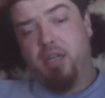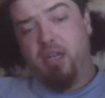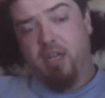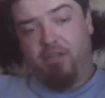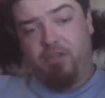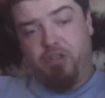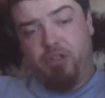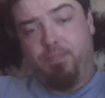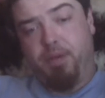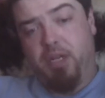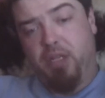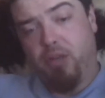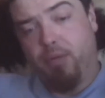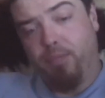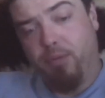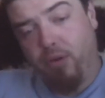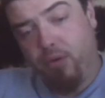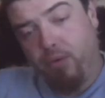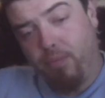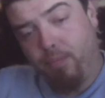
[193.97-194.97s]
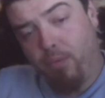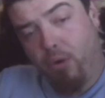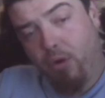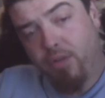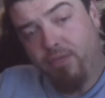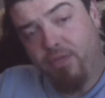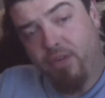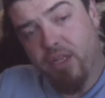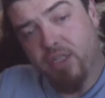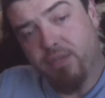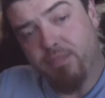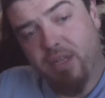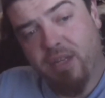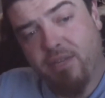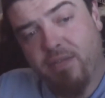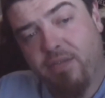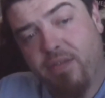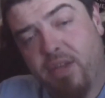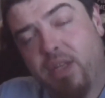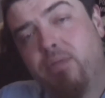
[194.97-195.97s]
I've just picked up the wrong mod for this bit
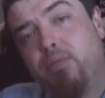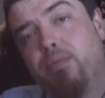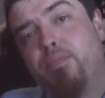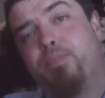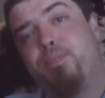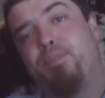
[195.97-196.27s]
of the video.